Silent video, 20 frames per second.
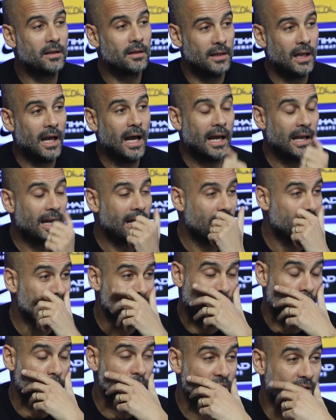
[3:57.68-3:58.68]
Yeah, I had
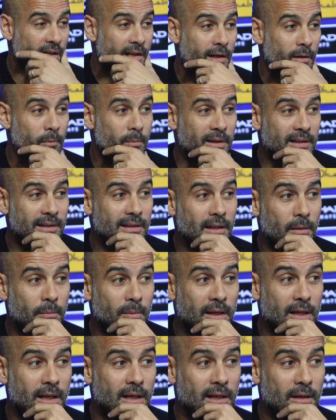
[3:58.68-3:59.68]
doubts a little bit in the
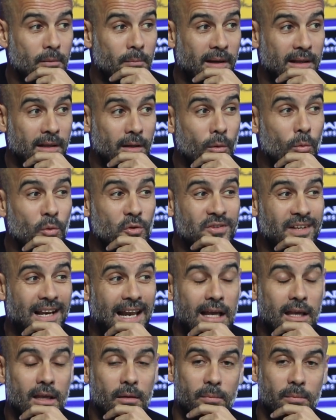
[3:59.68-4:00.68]
beginning, but I was lucky